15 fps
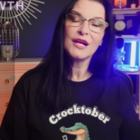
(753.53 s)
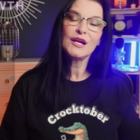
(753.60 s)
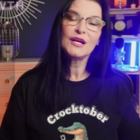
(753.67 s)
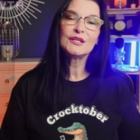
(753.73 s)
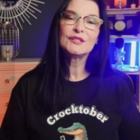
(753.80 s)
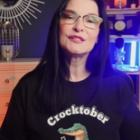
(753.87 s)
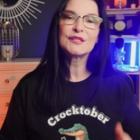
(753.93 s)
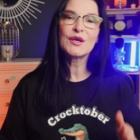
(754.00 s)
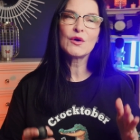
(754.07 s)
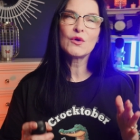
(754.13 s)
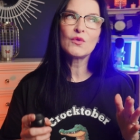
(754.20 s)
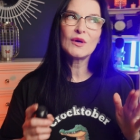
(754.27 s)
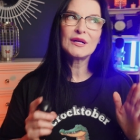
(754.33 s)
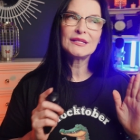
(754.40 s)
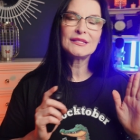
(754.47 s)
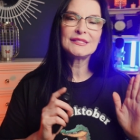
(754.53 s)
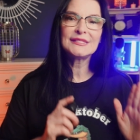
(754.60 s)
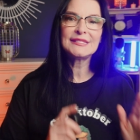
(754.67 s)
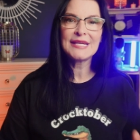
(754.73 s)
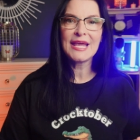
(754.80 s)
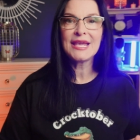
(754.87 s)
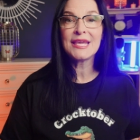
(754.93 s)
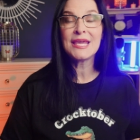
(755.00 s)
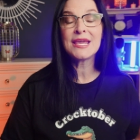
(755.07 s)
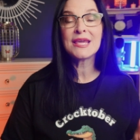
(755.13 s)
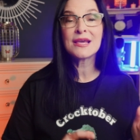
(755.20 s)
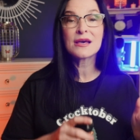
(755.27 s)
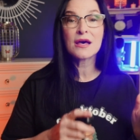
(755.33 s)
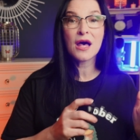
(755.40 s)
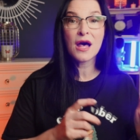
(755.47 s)
So
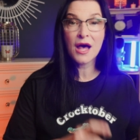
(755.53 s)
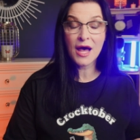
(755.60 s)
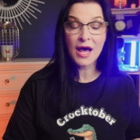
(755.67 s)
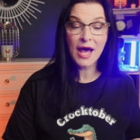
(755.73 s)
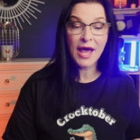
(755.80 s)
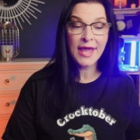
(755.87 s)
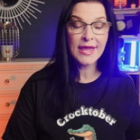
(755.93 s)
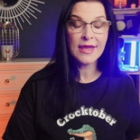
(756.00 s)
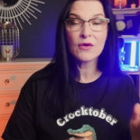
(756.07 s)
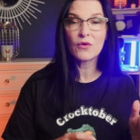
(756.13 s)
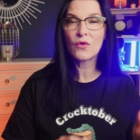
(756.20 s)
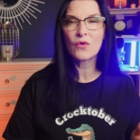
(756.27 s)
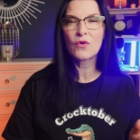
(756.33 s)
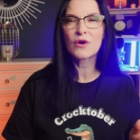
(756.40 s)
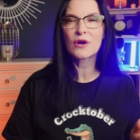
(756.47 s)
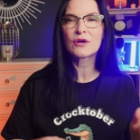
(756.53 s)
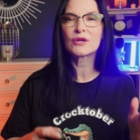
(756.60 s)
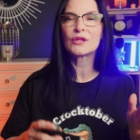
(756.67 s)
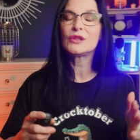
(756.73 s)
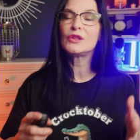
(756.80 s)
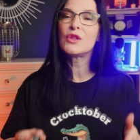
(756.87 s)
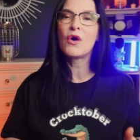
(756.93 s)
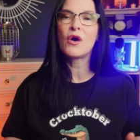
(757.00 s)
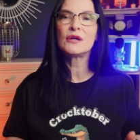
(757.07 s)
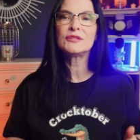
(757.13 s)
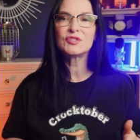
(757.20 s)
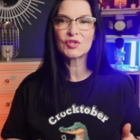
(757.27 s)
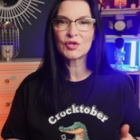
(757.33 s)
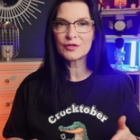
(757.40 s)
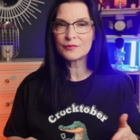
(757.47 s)
taking high or
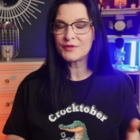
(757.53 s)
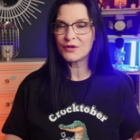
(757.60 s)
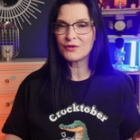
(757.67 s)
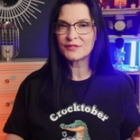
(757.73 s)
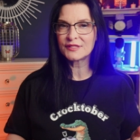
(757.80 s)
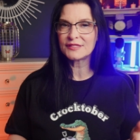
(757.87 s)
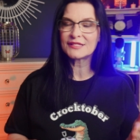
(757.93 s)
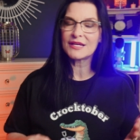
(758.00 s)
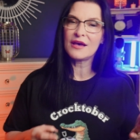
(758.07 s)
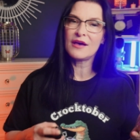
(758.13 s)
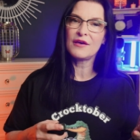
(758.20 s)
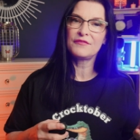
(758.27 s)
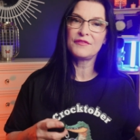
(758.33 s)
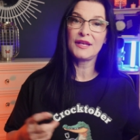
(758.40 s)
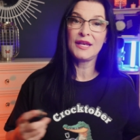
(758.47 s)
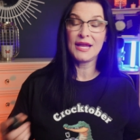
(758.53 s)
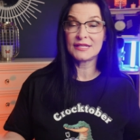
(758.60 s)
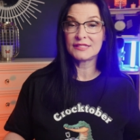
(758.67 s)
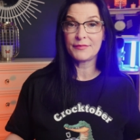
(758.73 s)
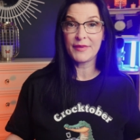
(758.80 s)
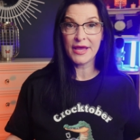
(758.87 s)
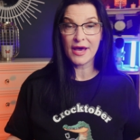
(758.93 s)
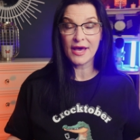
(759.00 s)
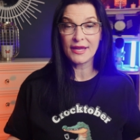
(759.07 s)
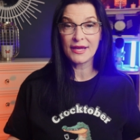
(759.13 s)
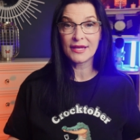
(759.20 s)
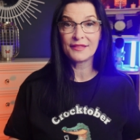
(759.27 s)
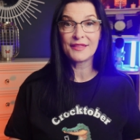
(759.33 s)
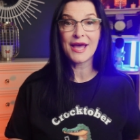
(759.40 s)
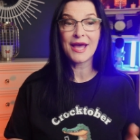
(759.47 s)
long-term doses of an
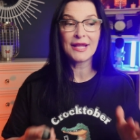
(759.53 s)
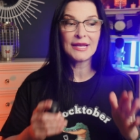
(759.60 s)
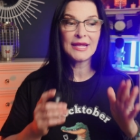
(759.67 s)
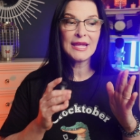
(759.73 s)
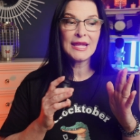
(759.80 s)
antibiotic that